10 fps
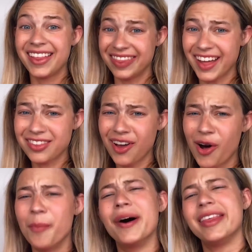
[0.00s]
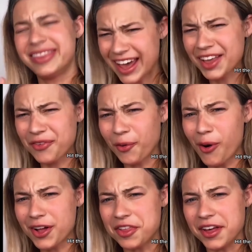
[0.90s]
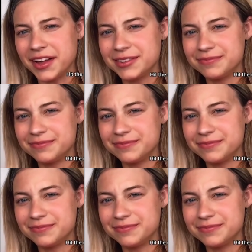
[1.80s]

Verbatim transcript: That's all, but thanks for watching!